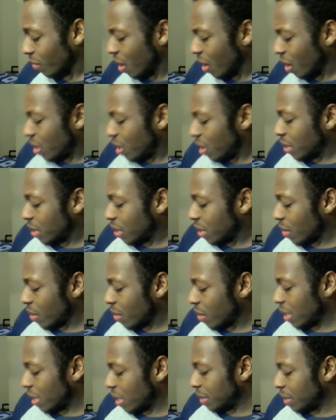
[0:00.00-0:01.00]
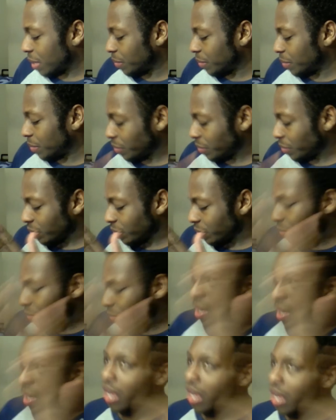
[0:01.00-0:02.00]
So um
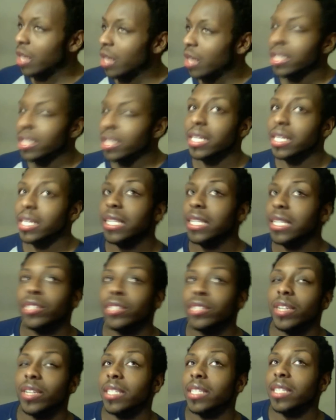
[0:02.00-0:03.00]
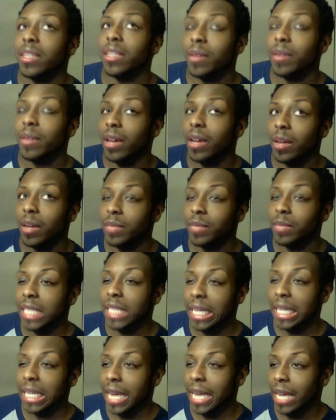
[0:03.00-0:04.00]
uh, let's get straight to the um, sit
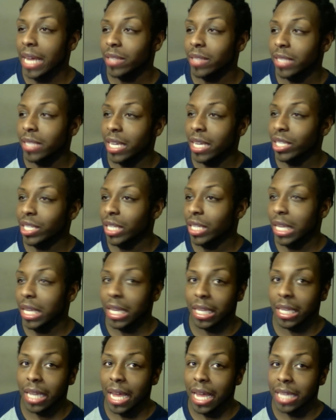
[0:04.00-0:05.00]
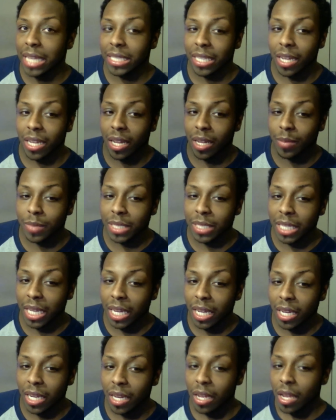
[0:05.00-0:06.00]
down session that last um,
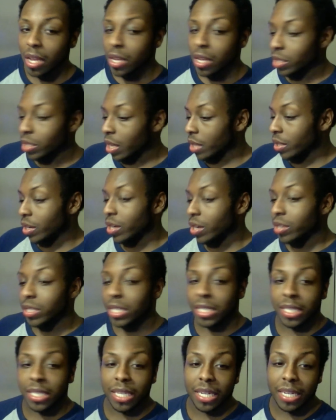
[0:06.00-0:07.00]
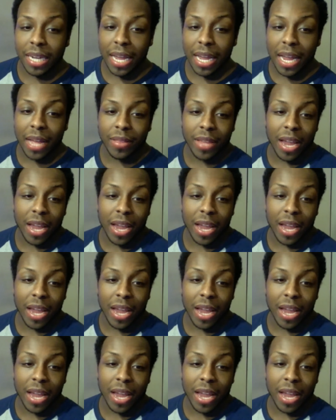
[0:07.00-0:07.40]
scene. So all the girls are sitting down,